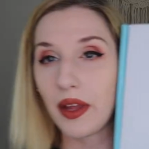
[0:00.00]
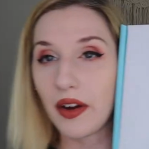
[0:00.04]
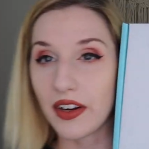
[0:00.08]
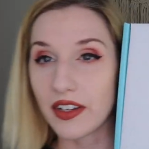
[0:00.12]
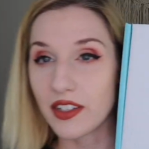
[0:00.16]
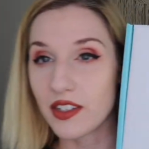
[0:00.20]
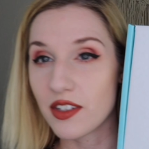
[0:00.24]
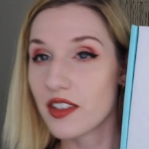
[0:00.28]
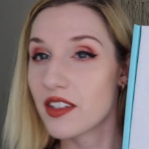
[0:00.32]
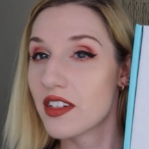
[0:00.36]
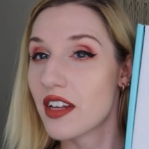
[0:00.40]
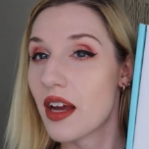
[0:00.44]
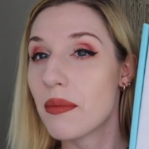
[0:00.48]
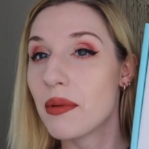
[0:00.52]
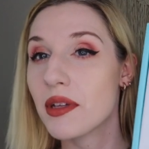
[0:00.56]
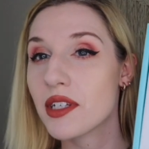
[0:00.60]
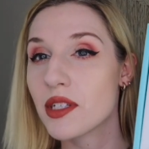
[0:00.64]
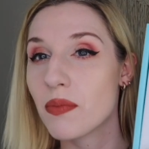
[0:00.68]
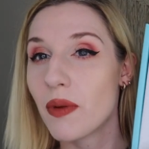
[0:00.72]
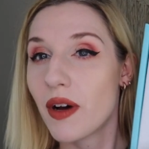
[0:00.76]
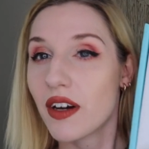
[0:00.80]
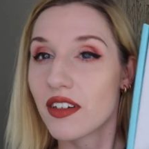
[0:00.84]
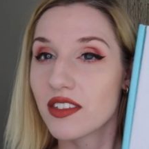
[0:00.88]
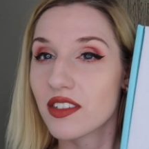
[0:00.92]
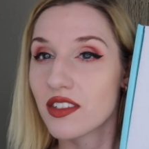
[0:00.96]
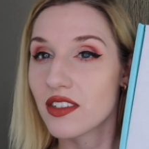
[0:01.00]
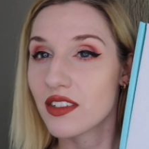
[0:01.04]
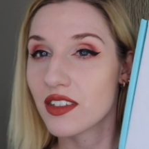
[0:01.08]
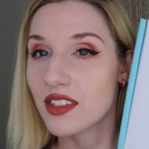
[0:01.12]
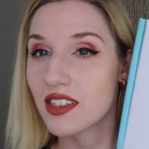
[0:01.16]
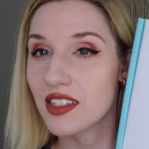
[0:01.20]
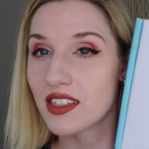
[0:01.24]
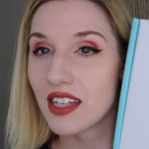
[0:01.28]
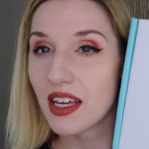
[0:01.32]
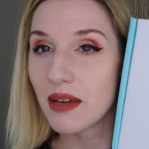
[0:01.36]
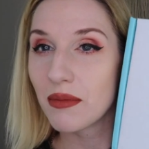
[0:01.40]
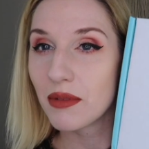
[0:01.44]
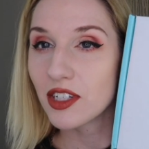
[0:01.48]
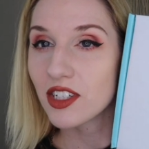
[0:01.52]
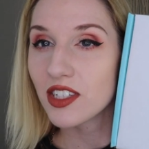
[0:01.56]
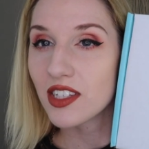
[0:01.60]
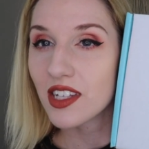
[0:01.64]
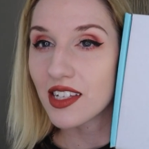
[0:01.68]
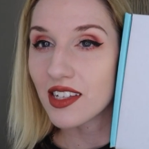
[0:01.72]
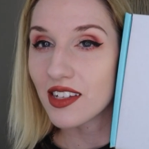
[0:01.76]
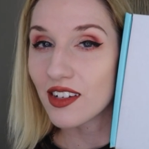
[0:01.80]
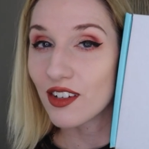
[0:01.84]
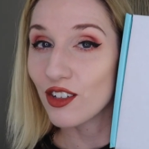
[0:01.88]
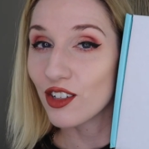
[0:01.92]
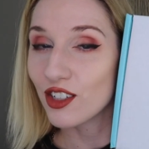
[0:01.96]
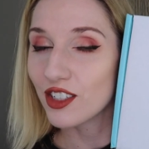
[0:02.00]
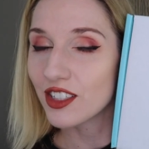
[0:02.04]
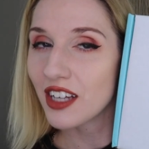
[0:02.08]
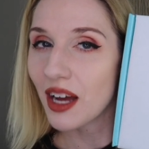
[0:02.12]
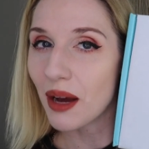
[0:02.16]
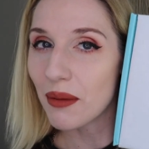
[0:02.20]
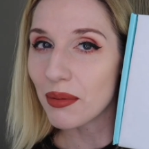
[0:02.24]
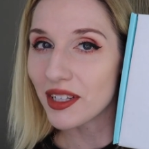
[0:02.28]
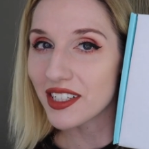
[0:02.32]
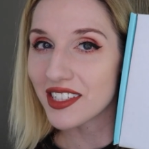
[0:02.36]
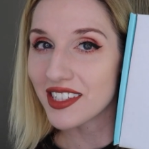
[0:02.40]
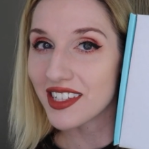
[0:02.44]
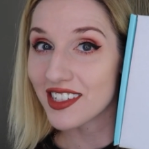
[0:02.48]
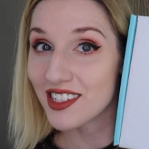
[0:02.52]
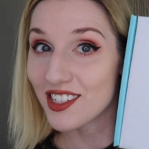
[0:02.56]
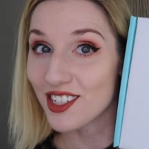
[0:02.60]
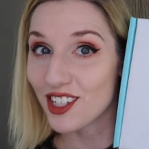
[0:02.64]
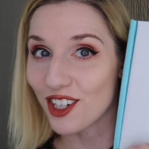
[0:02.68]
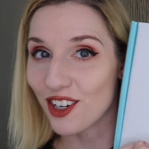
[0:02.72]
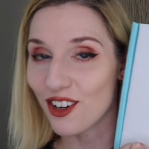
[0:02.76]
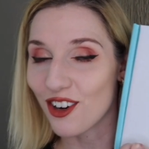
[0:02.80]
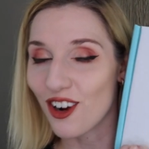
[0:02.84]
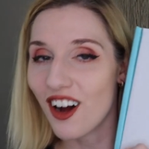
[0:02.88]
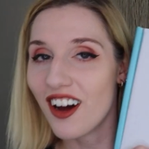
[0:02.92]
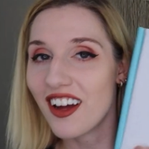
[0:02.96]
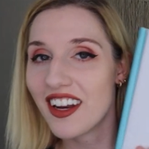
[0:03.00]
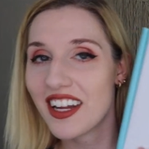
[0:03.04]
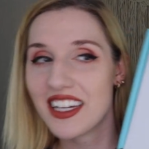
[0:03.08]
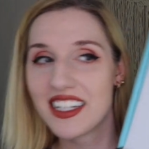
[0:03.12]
All right, so the tubless box looks the same. It just has a little tubless sticker on